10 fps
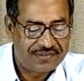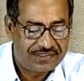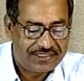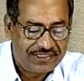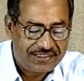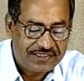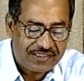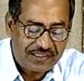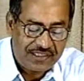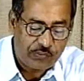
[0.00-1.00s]
Say these are
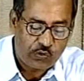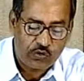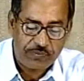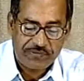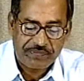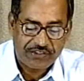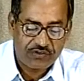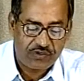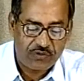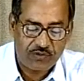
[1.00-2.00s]
the 4-bit
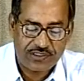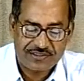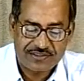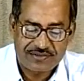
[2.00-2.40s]
microcontrollers.